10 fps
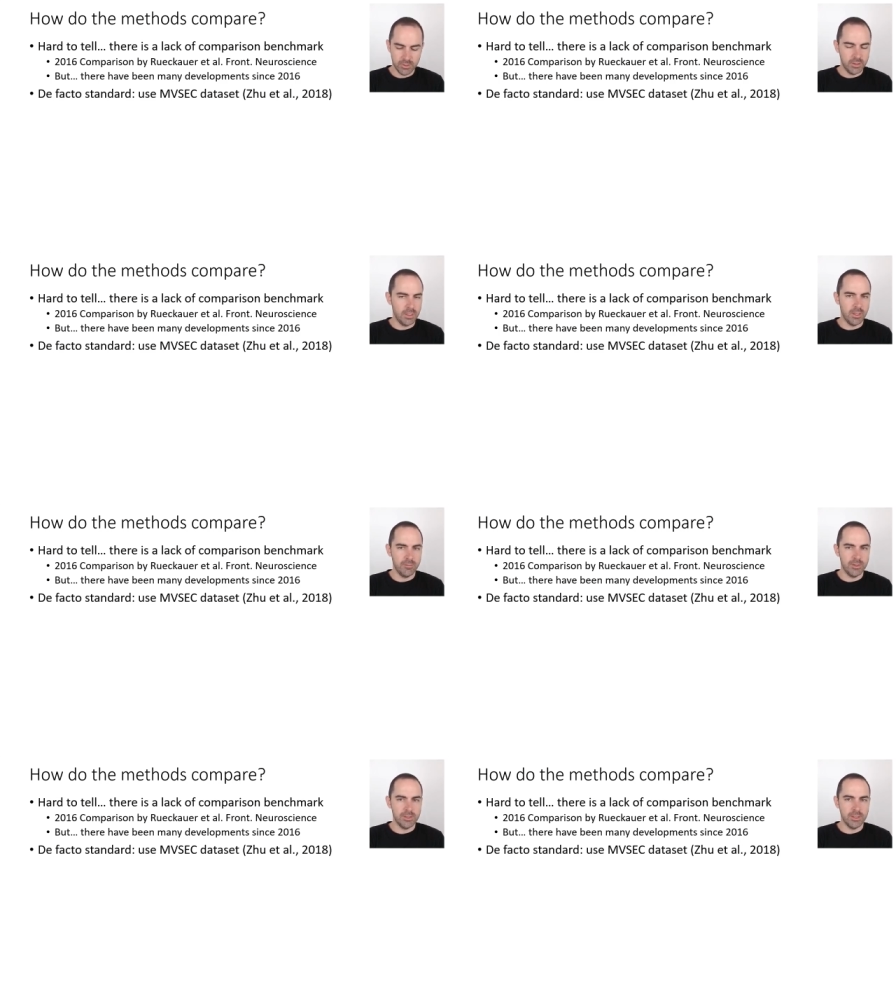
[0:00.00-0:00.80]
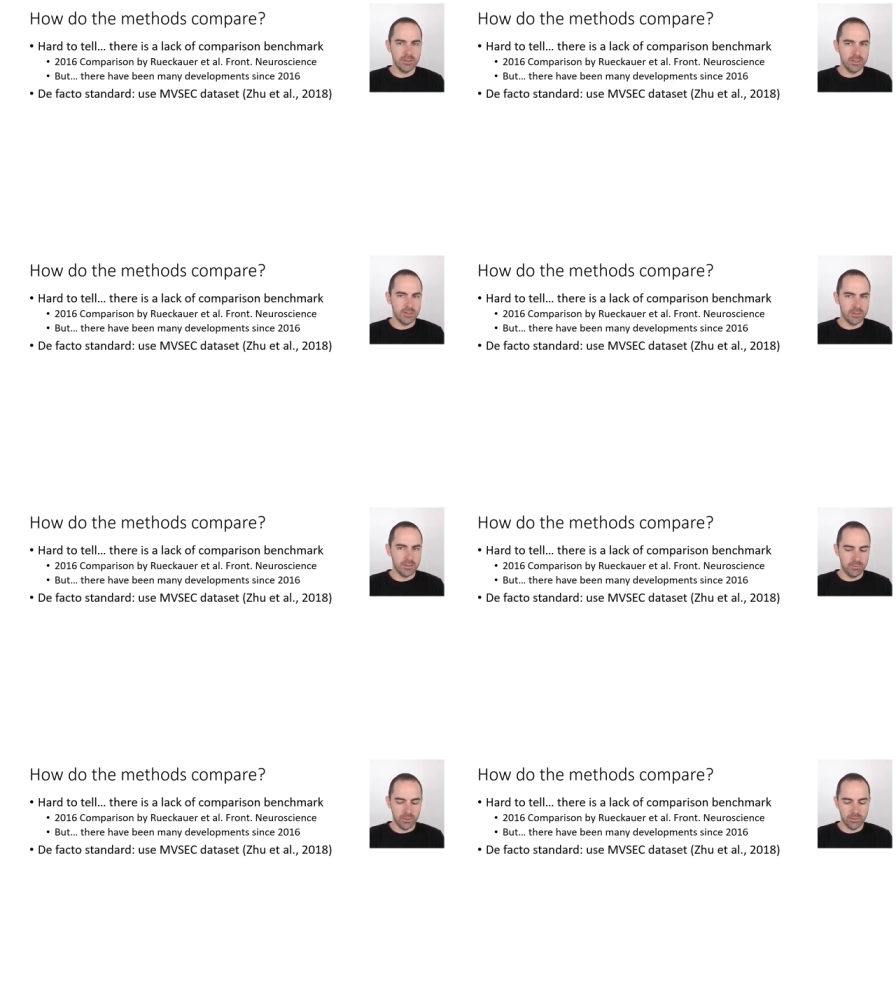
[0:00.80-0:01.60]
the MVSEC
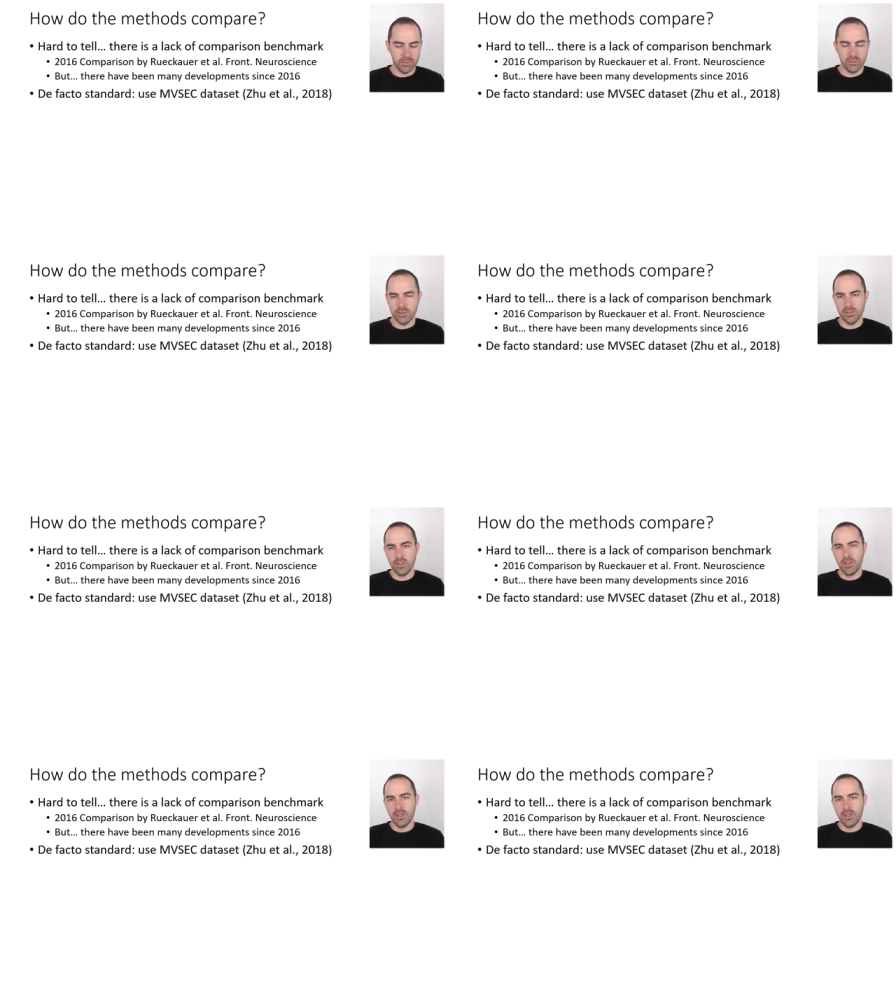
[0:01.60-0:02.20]
dataset because